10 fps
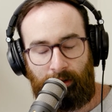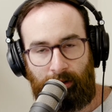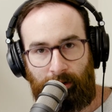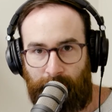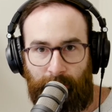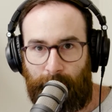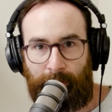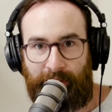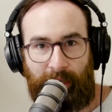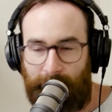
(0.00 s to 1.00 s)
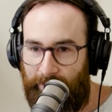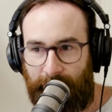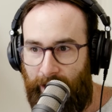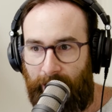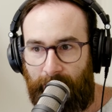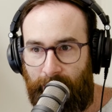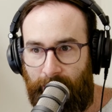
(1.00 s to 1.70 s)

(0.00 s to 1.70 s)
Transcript: You thought we were done with that.